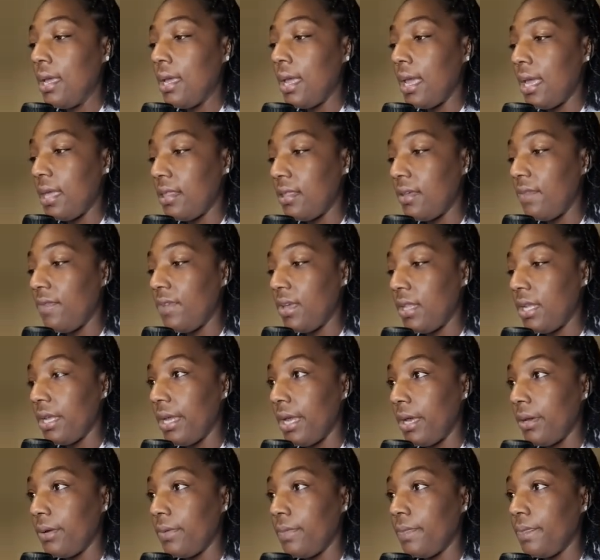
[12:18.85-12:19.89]
in the
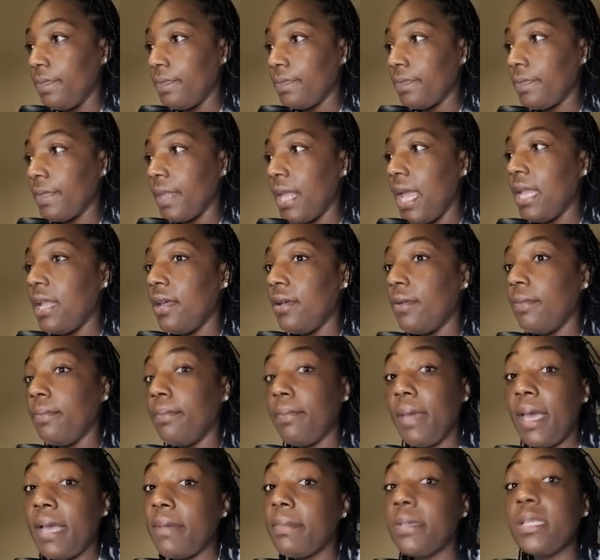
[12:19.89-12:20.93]
video. And it
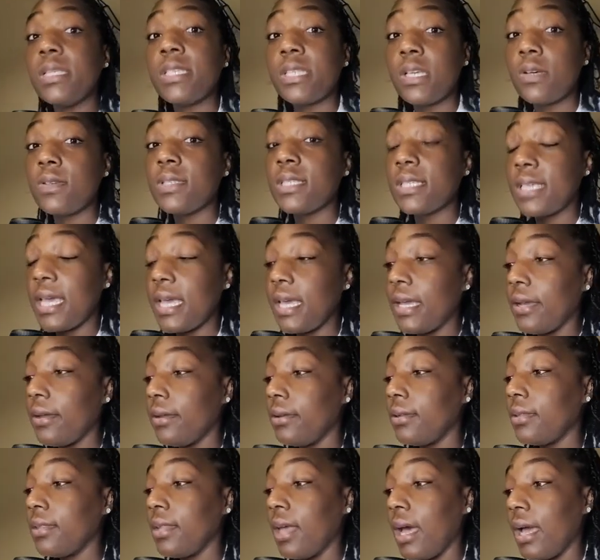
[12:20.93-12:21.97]
made me so
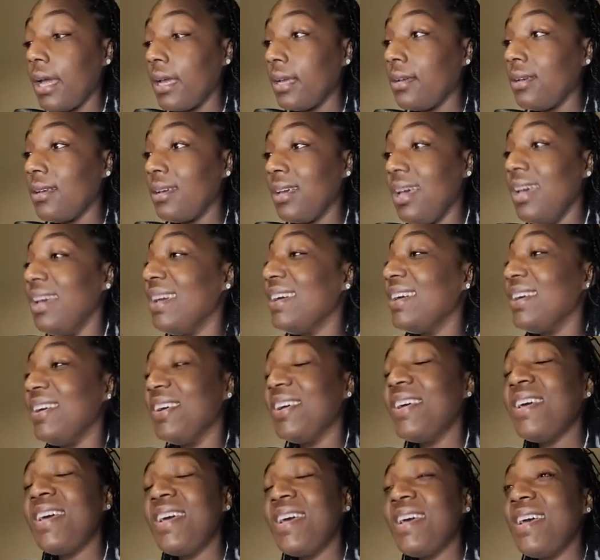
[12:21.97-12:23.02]
scared. Like
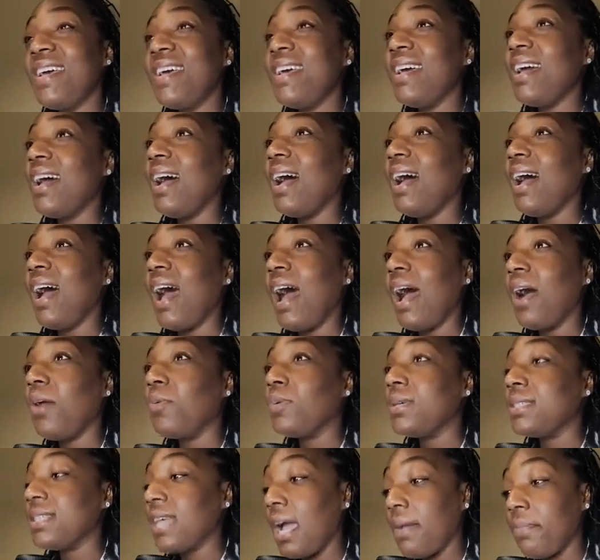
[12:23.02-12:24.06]
I
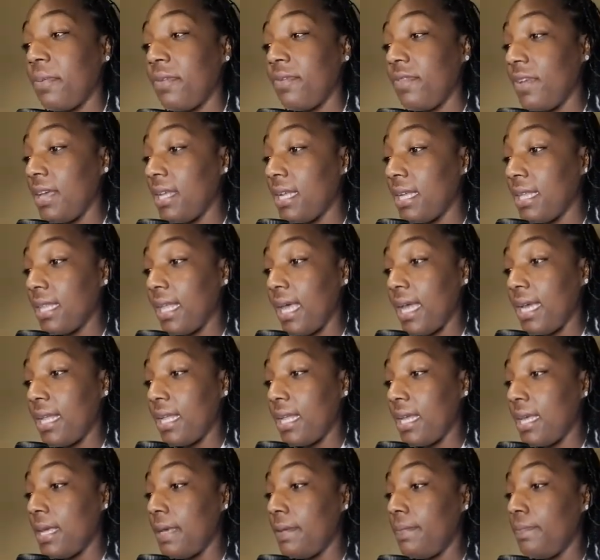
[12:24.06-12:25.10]
was
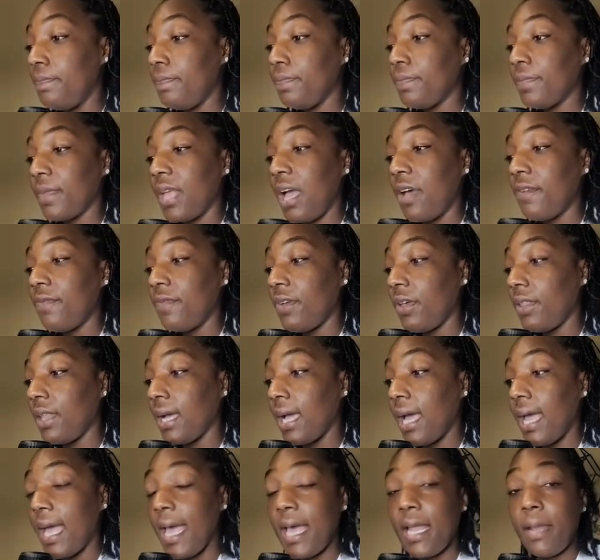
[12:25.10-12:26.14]
hyperventilating. I felt like
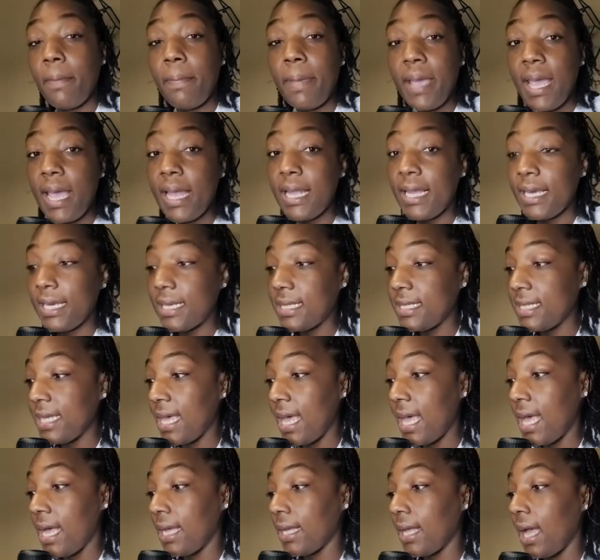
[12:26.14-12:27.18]
I had a panic
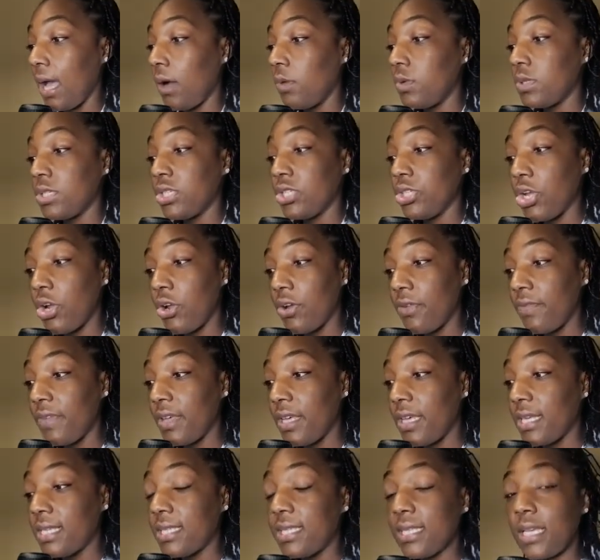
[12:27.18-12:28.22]
attack. I was
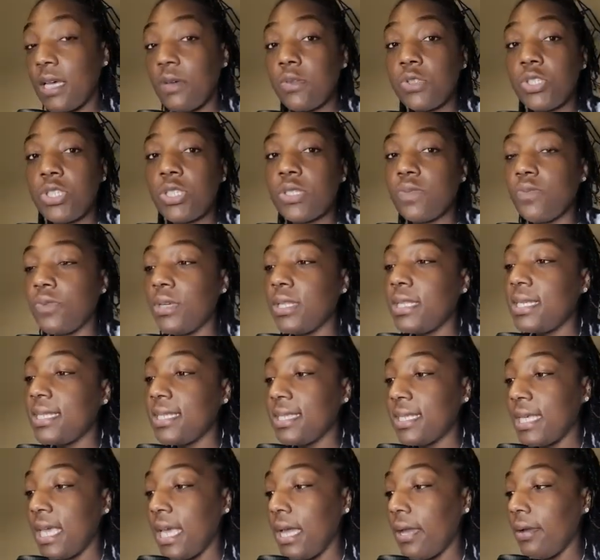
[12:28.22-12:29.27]
nervous. I was just really
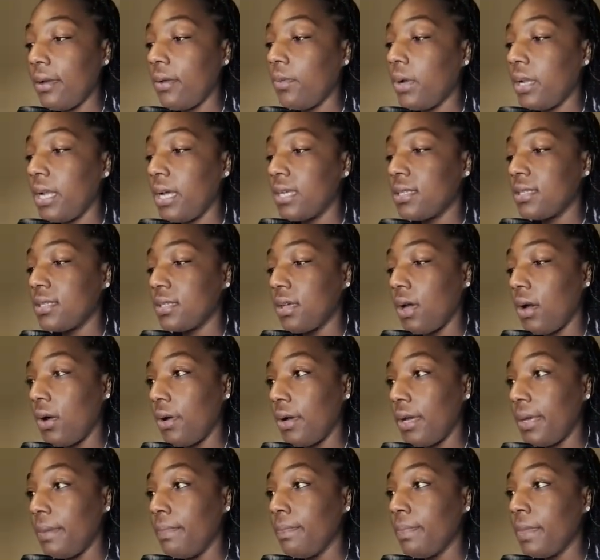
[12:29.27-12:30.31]
scared when I saw
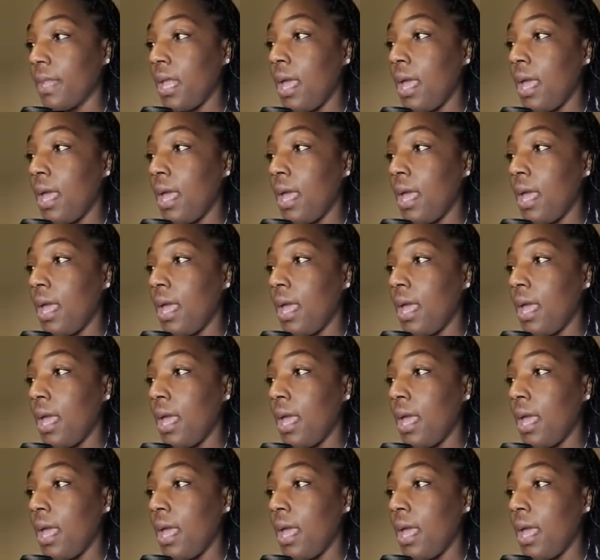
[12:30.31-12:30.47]
it.